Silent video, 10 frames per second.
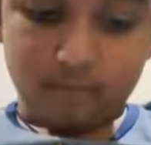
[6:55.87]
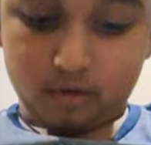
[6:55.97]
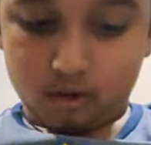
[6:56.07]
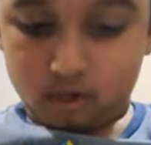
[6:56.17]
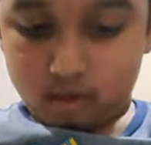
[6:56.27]

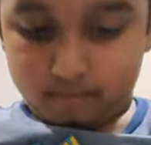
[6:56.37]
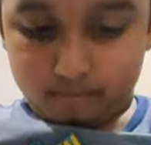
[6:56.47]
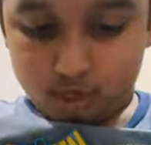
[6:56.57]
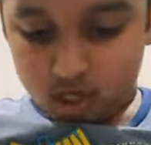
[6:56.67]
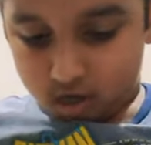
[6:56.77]
You're gonna
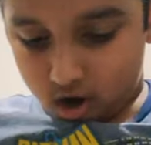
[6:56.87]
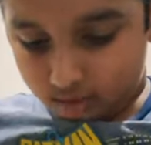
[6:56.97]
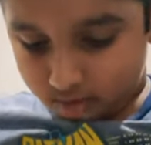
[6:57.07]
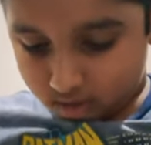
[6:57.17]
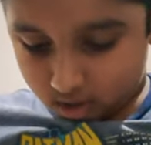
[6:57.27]
take
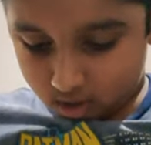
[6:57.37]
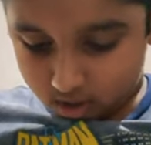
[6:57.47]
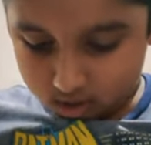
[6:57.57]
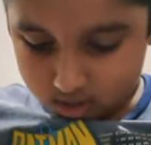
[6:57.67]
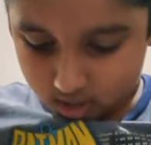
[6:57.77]
our thing
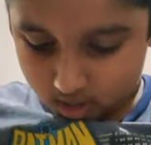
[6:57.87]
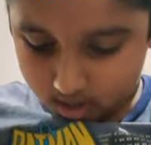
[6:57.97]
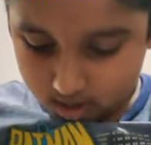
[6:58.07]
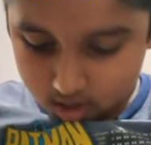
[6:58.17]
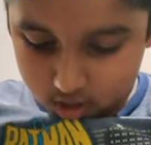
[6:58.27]
inside,